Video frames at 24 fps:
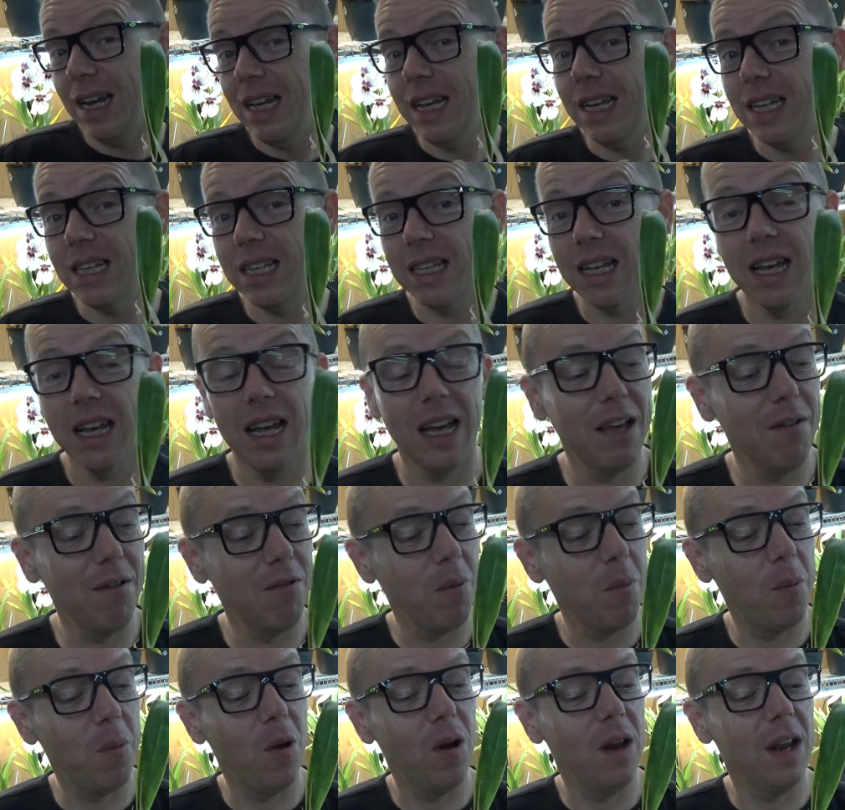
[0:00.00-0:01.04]
least uh, give
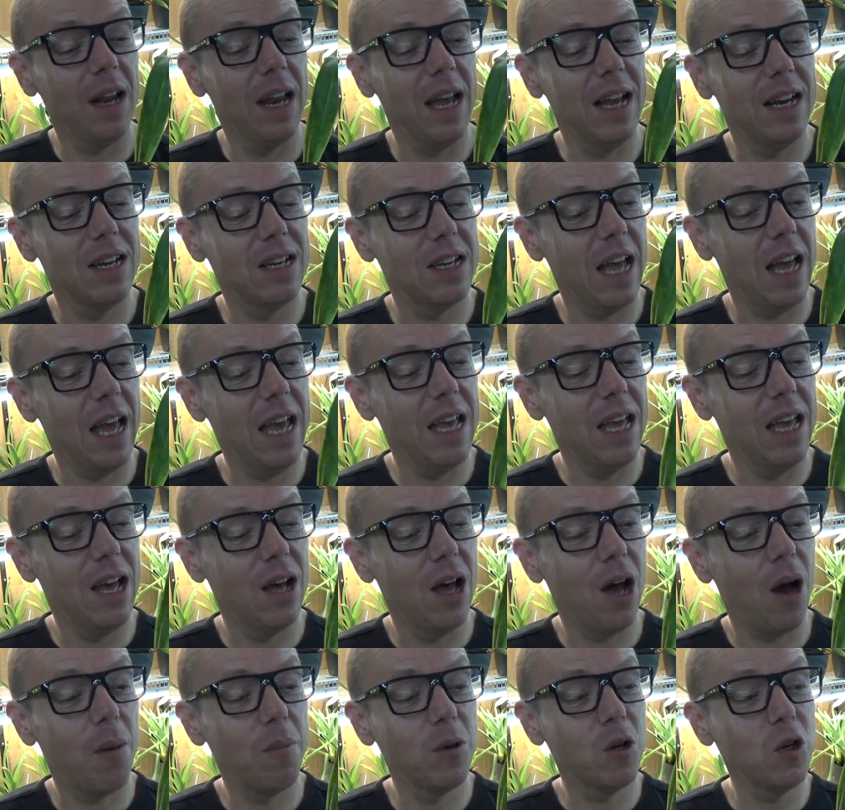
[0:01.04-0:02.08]
the pollinators a
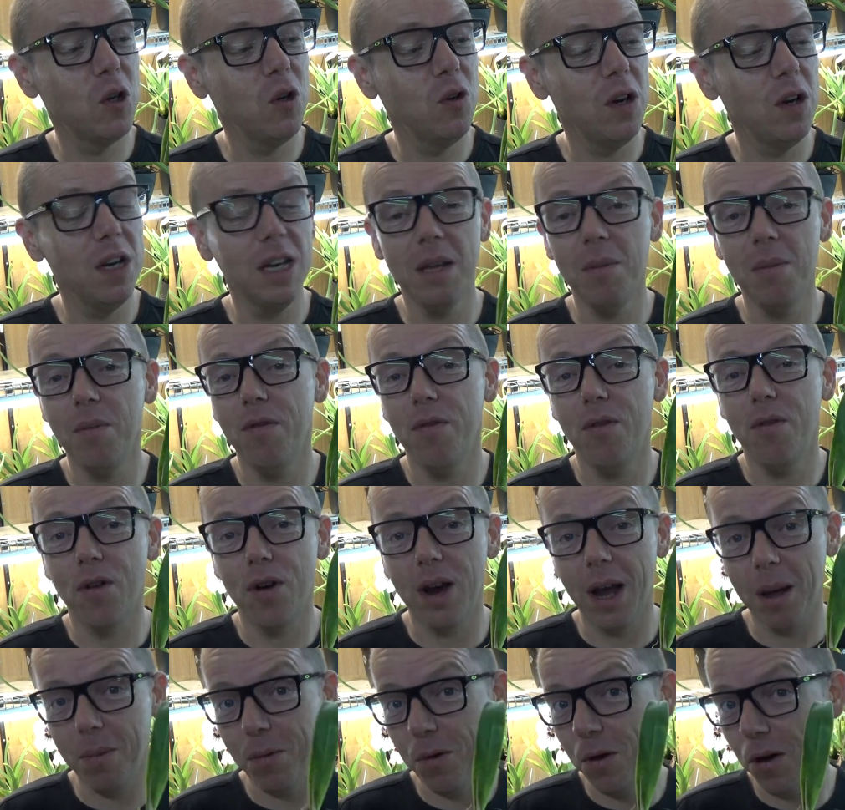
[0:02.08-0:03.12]
uh, opportunity
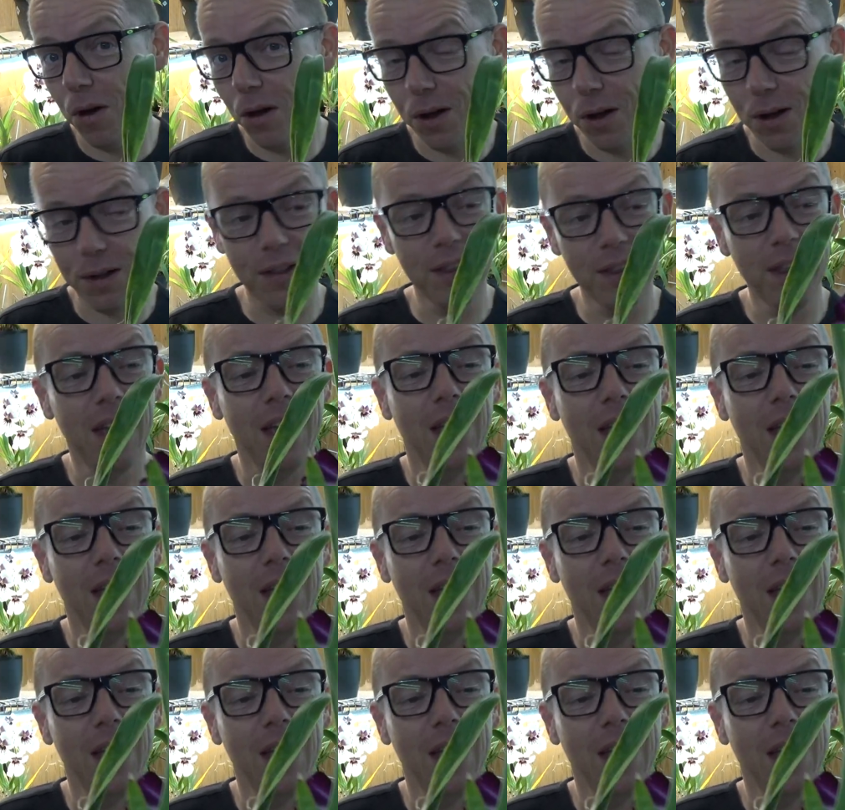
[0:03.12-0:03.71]
before I'm gone.